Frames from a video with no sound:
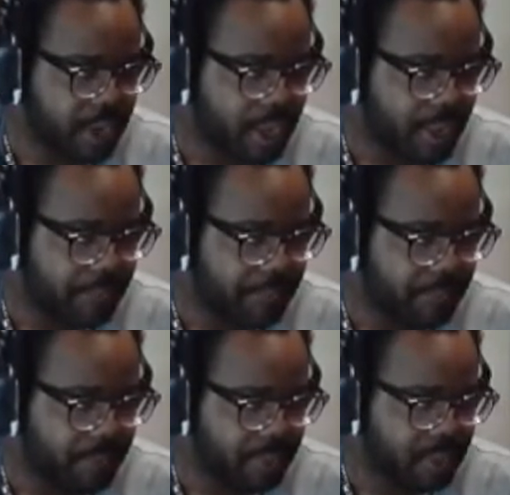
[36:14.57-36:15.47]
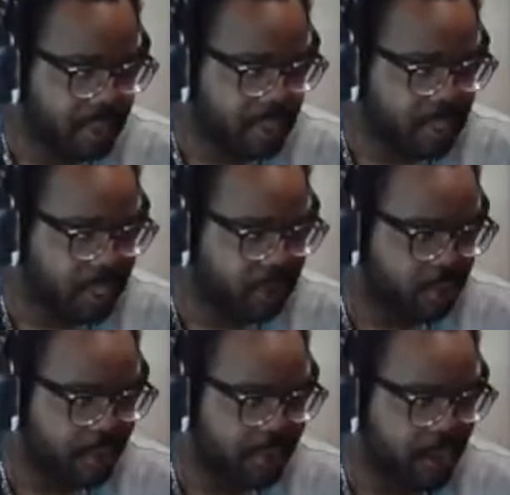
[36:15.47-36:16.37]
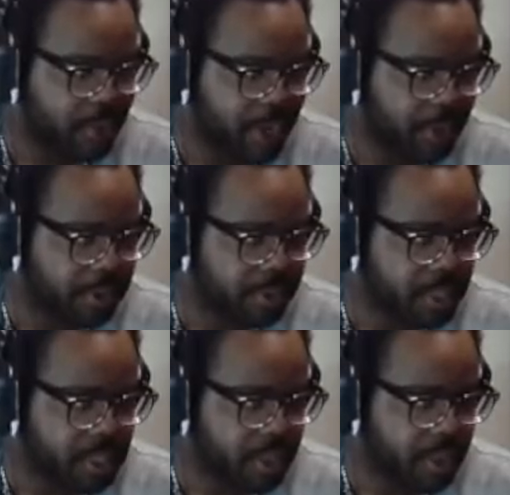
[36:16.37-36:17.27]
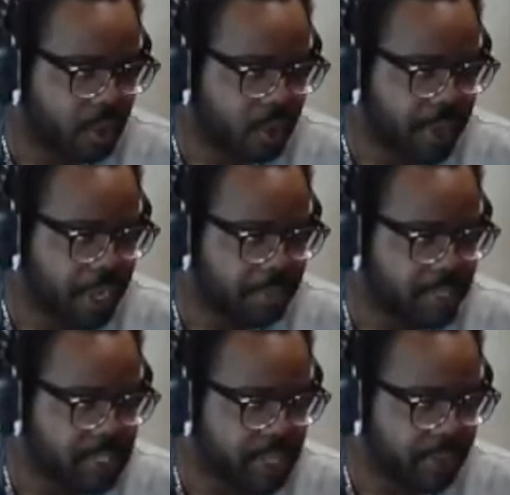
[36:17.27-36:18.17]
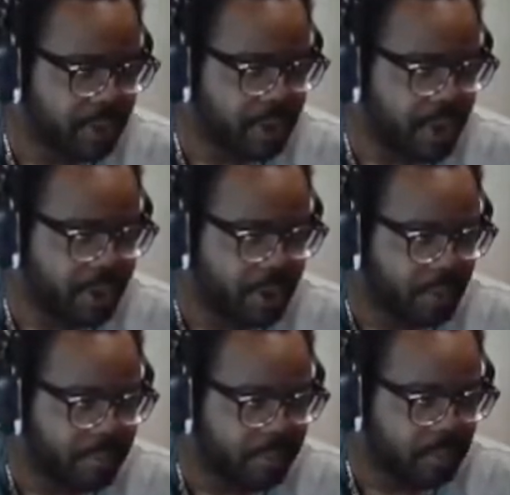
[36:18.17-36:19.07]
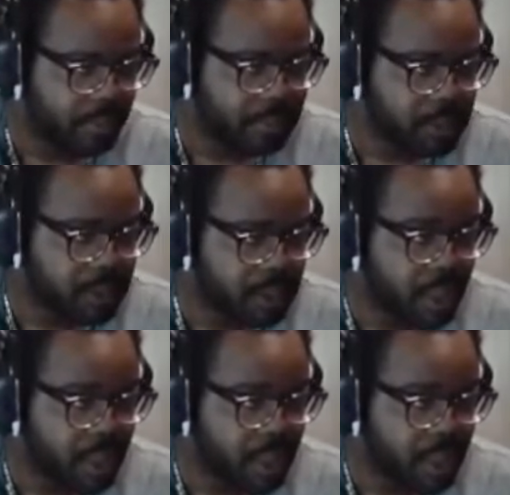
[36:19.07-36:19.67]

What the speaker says: it's like a 3-frame window to hold A and B together, and whoops,